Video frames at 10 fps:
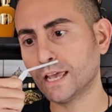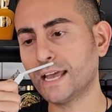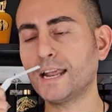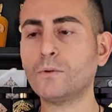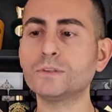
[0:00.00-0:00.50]

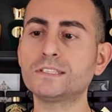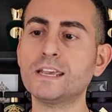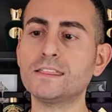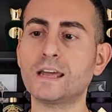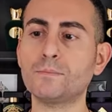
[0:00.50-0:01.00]
And I would
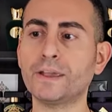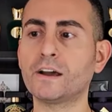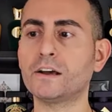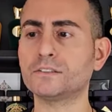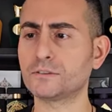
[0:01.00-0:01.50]
say that
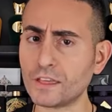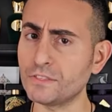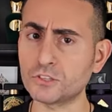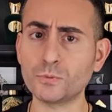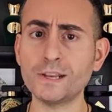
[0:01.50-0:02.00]
because
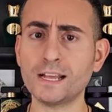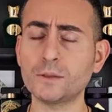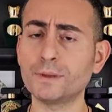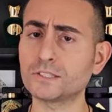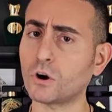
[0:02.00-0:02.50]
the sweet
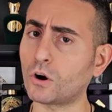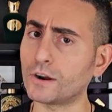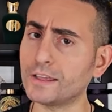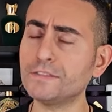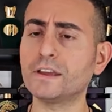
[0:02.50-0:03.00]
elements are
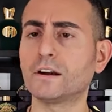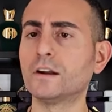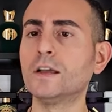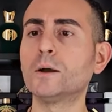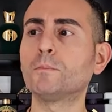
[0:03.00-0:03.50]
in there,
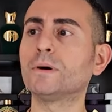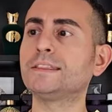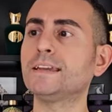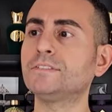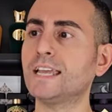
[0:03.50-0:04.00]

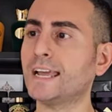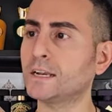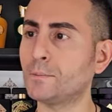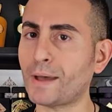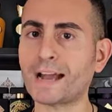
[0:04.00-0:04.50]
but they've
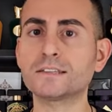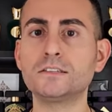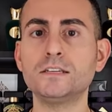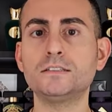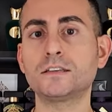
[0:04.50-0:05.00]
taken a
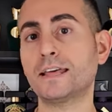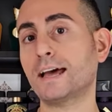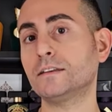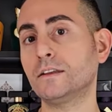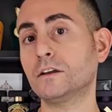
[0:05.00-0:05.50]
backseat to
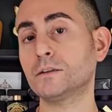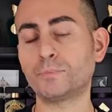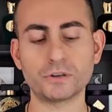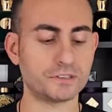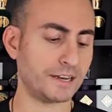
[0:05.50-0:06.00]
that nutty
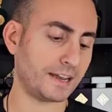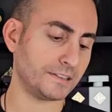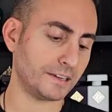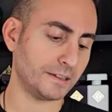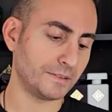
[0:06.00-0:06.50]

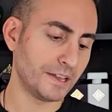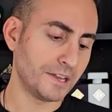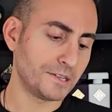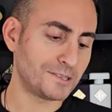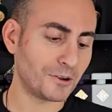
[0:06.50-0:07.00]
personality.
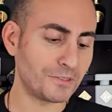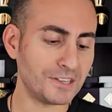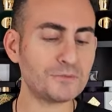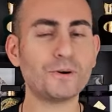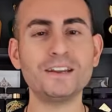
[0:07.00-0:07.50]
So
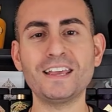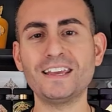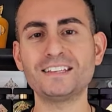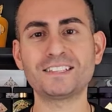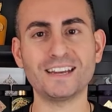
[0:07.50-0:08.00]
this one
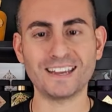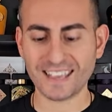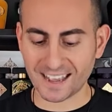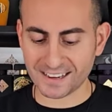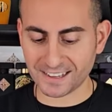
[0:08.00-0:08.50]
is,
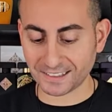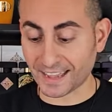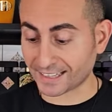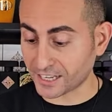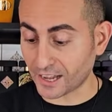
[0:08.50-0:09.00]
again,
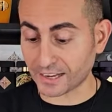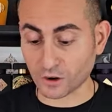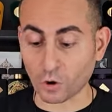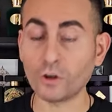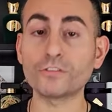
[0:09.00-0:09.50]

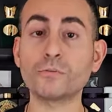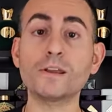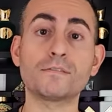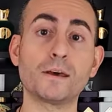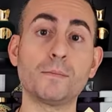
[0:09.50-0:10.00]
lactonic. All
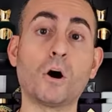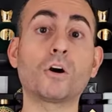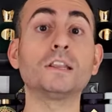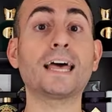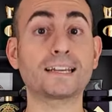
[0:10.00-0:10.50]
three of them
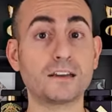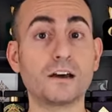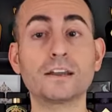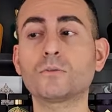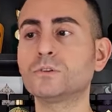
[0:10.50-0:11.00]
are
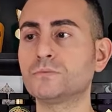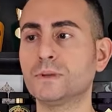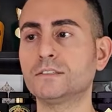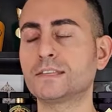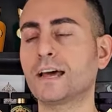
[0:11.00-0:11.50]
lactonic, which
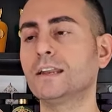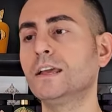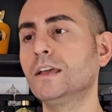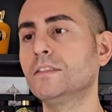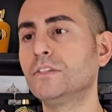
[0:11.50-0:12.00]
means that
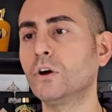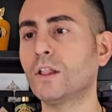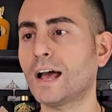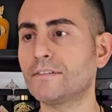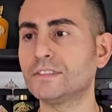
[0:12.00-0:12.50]
they
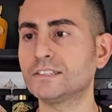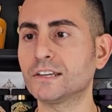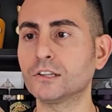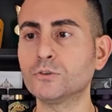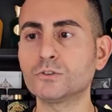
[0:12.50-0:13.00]
all have this
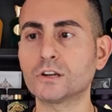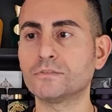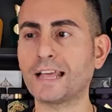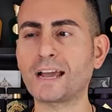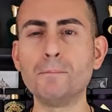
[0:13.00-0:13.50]
inclusion
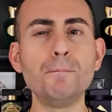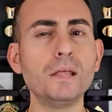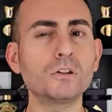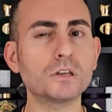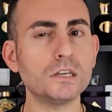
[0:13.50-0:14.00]
of like a
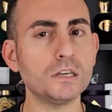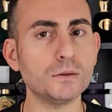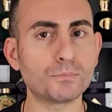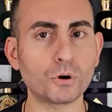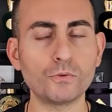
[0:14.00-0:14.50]

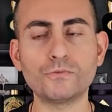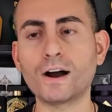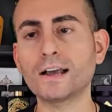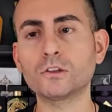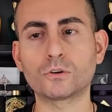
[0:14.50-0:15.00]
milky
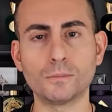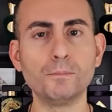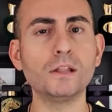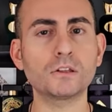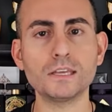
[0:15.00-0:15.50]
profile or a
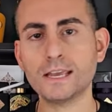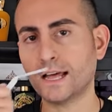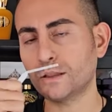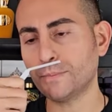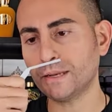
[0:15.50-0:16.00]
milky
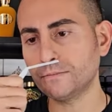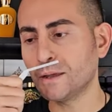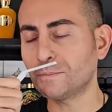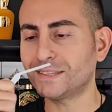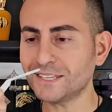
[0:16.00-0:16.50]
element.
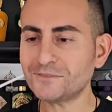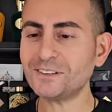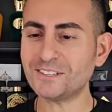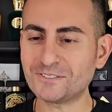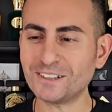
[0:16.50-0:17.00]
But this
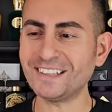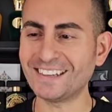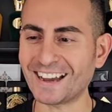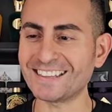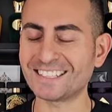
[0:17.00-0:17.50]
one is really
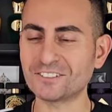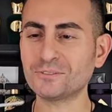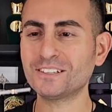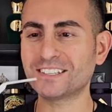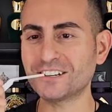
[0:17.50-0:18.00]
nice. This
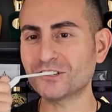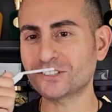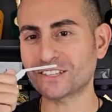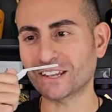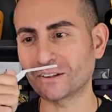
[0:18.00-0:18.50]
one is
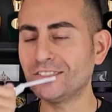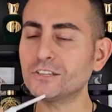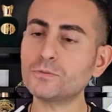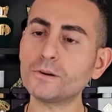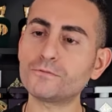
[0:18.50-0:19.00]
interesting.
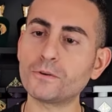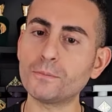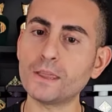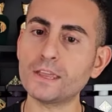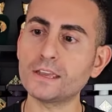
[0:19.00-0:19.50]
This one for
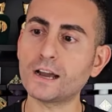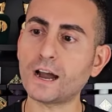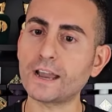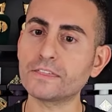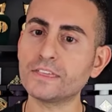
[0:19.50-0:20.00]
me,
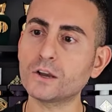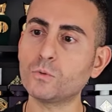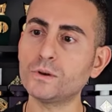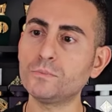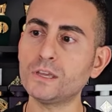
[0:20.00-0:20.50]
I think
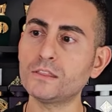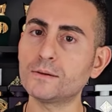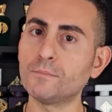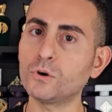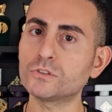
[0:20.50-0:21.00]
would be
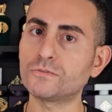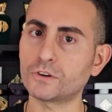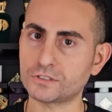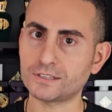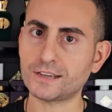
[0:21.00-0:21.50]
the most
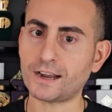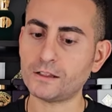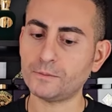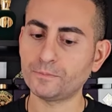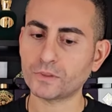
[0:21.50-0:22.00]

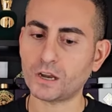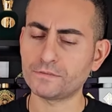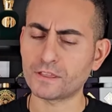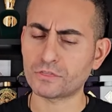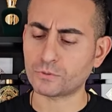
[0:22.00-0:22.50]
versatile
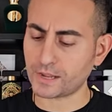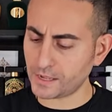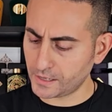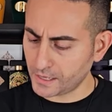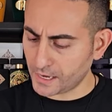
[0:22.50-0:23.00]
of the three.